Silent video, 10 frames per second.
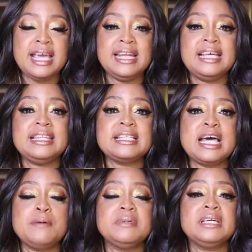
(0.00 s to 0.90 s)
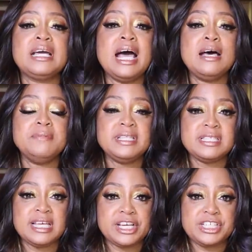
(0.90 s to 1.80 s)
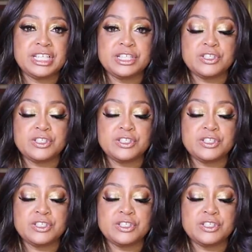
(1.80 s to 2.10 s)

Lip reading: and at the top of the comment section.